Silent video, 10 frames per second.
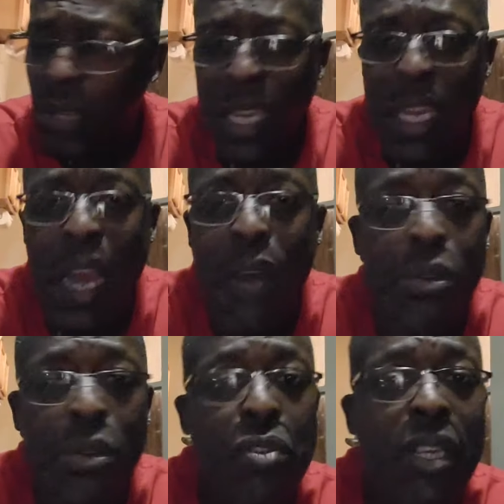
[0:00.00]
and how
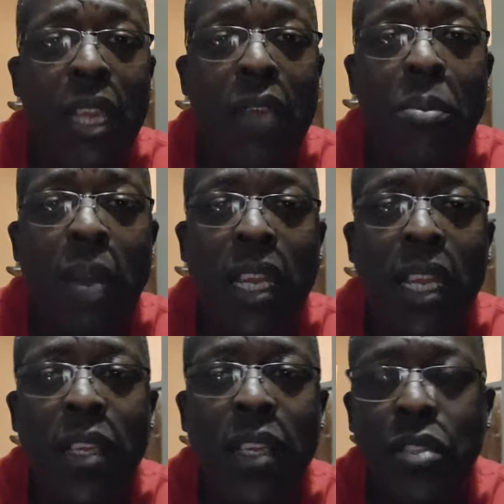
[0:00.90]
they're treating everybody in
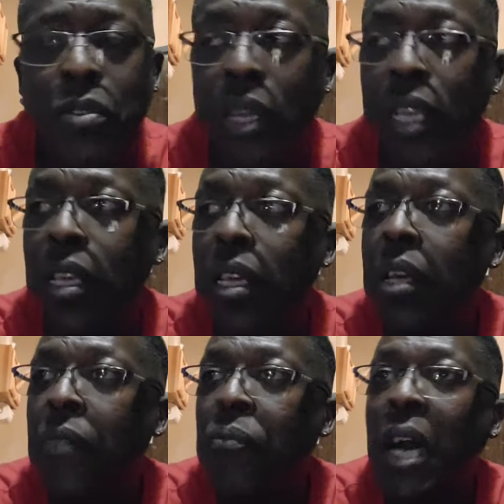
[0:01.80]
the industry.
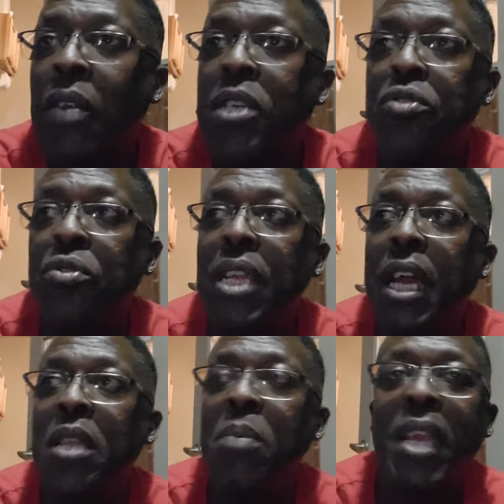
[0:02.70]
How they
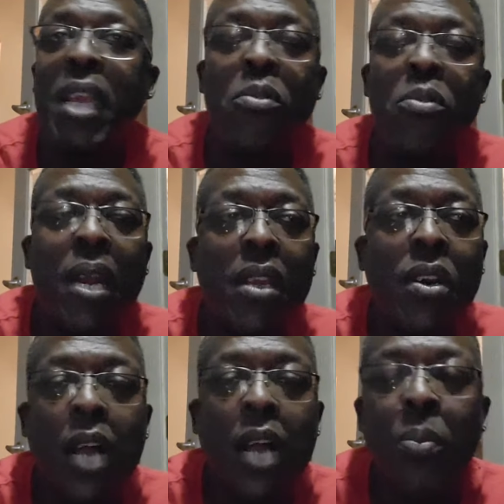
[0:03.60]
make everybody,
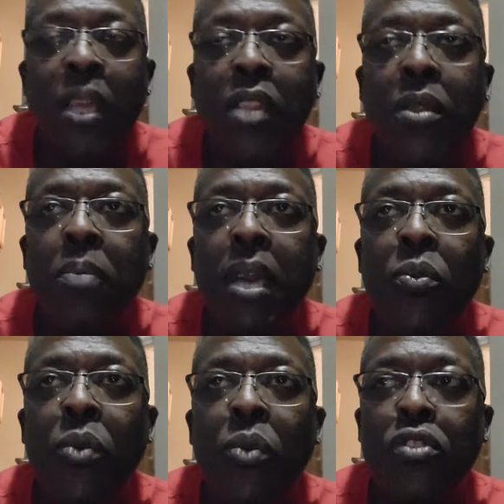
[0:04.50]
or how they make the
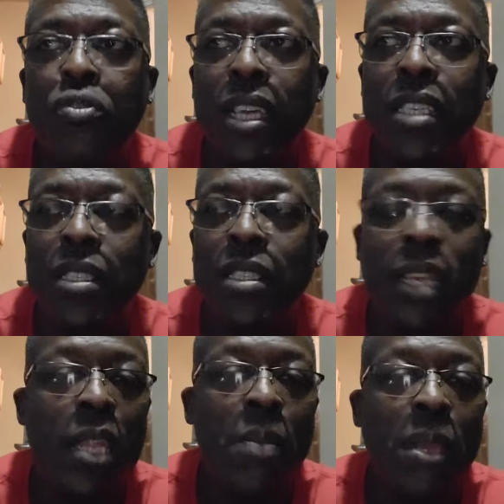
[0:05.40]
men wear dresses and
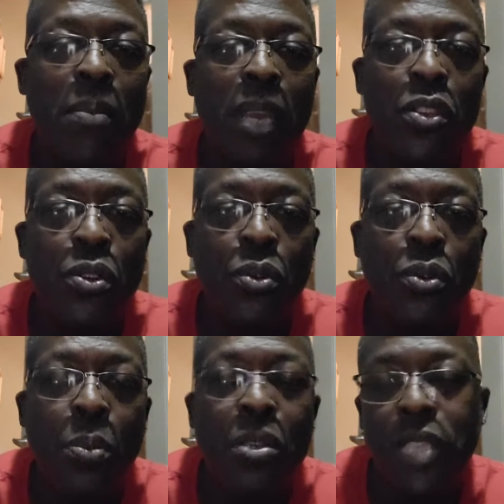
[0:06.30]
how they make men do
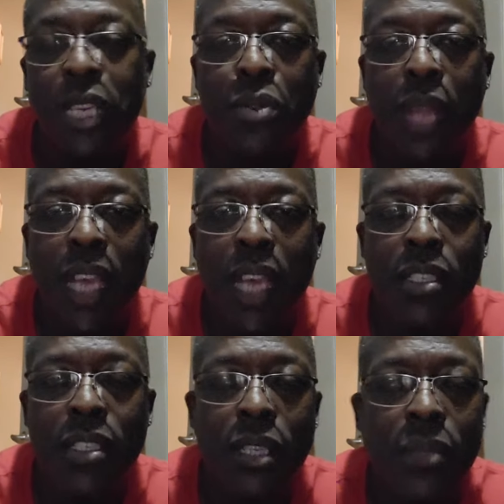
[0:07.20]
homosexual acts
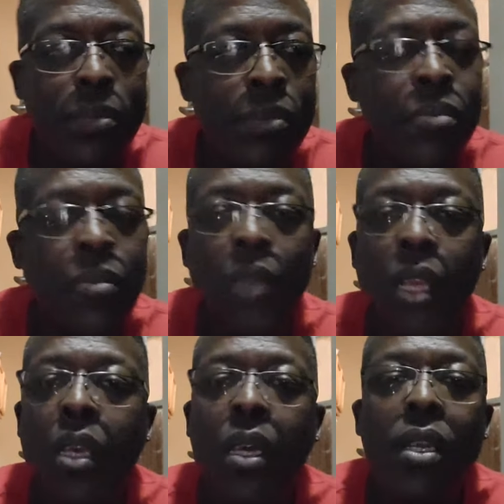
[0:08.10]
and shit.
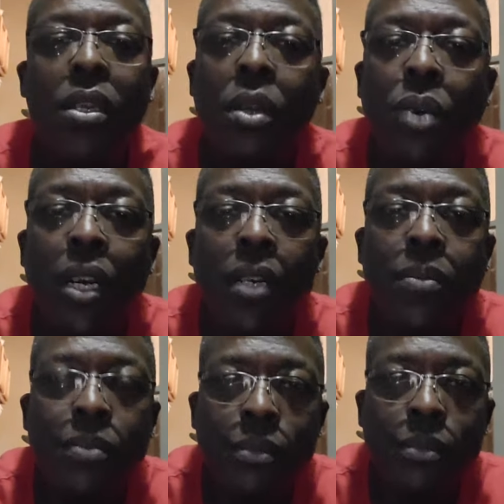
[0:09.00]
You know what?
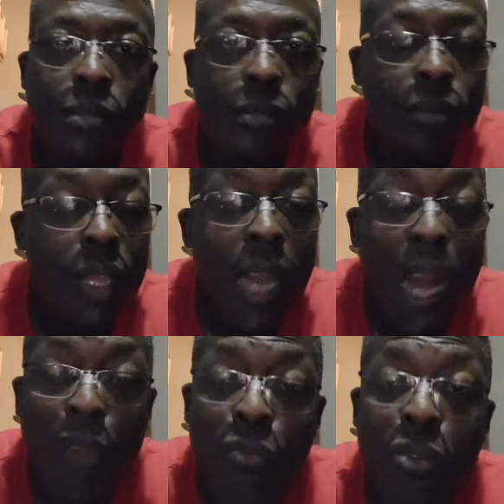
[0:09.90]

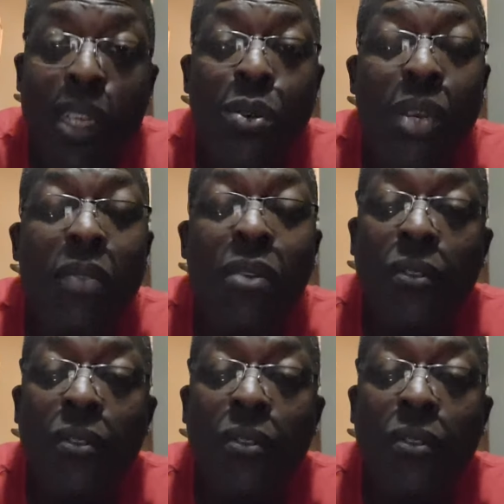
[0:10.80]
I really don't give a